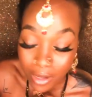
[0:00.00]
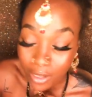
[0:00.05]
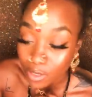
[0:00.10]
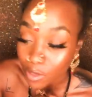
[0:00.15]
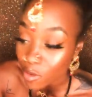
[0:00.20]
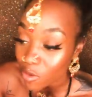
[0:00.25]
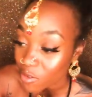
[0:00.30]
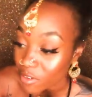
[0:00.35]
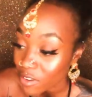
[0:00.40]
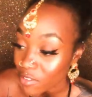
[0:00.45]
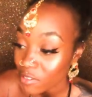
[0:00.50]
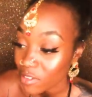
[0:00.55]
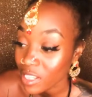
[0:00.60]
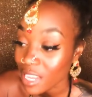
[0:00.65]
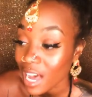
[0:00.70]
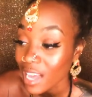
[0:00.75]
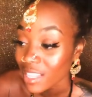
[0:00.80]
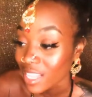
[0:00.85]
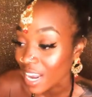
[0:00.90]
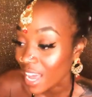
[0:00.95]
and so grateful
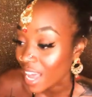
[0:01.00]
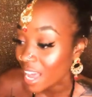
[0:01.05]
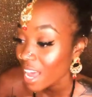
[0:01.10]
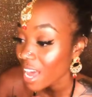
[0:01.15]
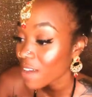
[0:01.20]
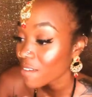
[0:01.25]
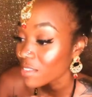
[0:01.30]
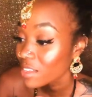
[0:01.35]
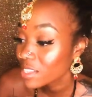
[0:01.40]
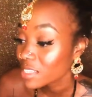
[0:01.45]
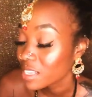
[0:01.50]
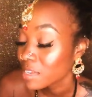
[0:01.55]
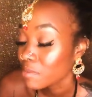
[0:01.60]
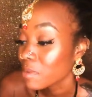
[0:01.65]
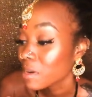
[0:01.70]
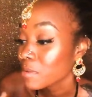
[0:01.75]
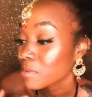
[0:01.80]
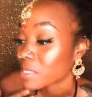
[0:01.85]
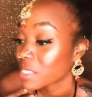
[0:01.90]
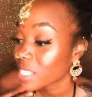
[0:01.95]
now that I have this in my
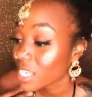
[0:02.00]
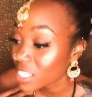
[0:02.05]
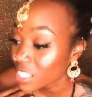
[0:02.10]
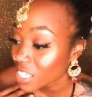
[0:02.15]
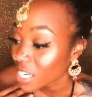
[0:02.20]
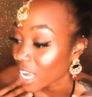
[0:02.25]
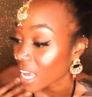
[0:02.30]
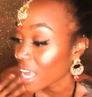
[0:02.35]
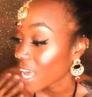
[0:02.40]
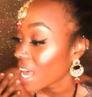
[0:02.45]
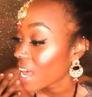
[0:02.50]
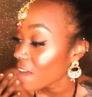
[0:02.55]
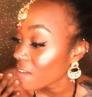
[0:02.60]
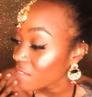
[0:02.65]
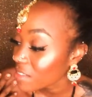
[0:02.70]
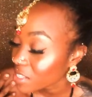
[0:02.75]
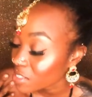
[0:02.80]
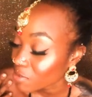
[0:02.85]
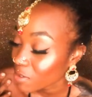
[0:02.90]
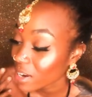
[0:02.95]
possession. I have
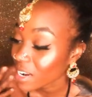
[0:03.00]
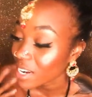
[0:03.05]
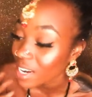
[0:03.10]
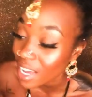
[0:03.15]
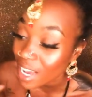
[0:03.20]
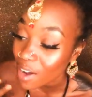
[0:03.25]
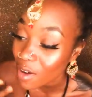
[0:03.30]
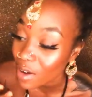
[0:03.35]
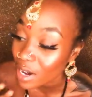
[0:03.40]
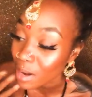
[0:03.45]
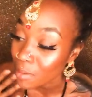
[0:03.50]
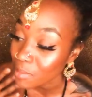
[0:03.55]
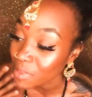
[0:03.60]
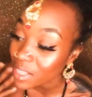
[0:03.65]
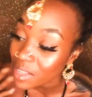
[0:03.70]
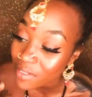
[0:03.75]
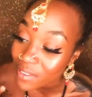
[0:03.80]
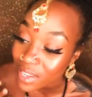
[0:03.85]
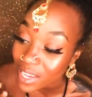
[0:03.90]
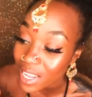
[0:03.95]
this right now, and I'm
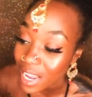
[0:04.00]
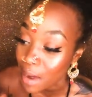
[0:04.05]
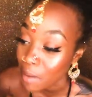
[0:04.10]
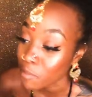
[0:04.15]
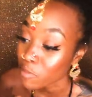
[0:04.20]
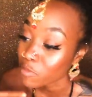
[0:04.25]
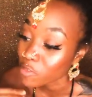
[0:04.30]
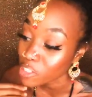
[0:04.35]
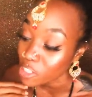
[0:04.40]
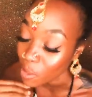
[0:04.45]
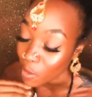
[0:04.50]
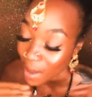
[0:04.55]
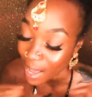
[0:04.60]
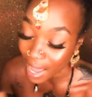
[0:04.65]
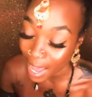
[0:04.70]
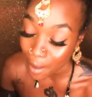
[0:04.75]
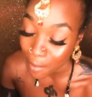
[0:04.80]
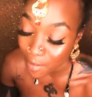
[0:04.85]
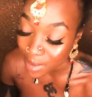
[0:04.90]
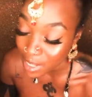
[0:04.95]
living it. I'm so
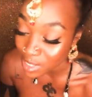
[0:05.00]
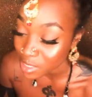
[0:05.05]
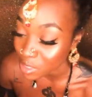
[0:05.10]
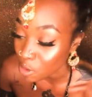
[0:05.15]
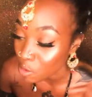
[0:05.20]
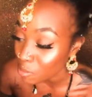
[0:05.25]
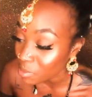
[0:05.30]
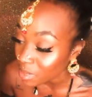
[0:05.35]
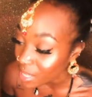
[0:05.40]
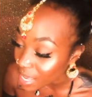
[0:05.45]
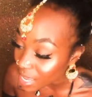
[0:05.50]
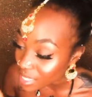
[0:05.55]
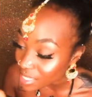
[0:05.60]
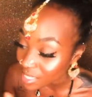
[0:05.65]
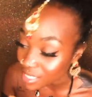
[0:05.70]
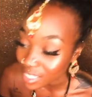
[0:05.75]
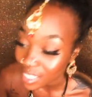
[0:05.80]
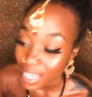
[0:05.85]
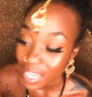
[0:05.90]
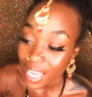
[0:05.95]
happy and so blessed.
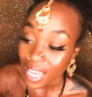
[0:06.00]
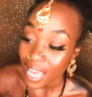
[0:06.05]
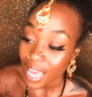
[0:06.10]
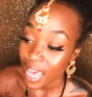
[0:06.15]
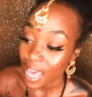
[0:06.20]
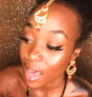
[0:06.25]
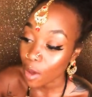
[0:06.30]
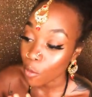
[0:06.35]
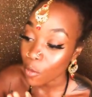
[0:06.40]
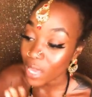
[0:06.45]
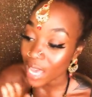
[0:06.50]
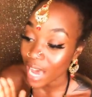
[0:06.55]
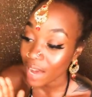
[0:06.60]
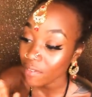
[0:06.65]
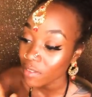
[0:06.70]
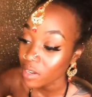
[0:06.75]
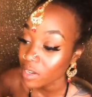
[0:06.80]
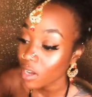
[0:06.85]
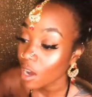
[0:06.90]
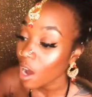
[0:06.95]
And we have
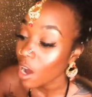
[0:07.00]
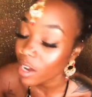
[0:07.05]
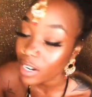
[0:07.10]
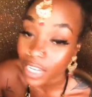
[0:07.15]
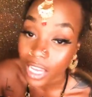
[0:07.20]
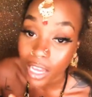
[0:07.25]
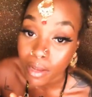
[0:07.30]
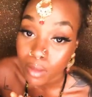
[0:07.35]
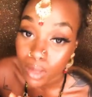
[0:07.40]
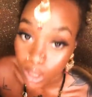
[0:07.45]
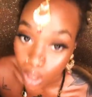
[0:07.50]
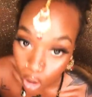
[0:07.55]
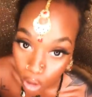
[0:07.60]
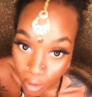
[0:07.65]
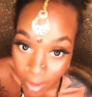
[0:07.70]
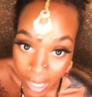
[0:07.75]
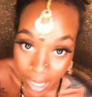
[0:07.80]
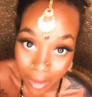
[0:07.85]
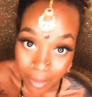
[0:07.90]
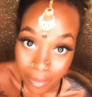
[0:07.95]
a dog named
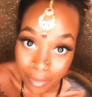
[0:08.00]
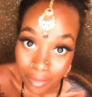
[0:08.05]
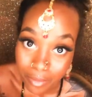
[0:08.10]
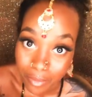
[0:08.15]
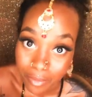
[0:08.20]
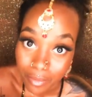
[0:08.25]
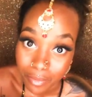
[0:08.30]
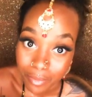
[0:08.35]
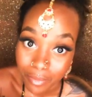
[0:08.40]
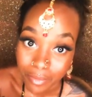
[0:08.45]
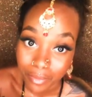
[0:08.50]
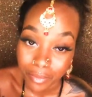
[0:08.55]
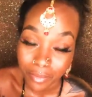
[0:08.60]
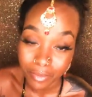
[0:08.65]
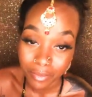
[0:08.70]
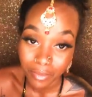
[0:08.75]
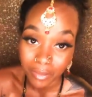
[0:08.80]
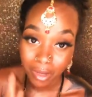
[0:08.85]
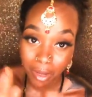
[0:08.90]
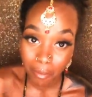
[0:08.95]
Toby.
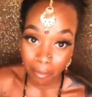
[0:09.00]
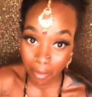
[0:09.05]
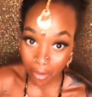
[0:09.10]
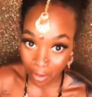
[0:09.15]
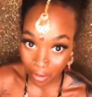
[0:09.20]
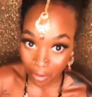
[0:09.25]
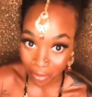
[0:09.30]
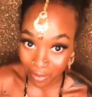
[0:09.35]
Boom.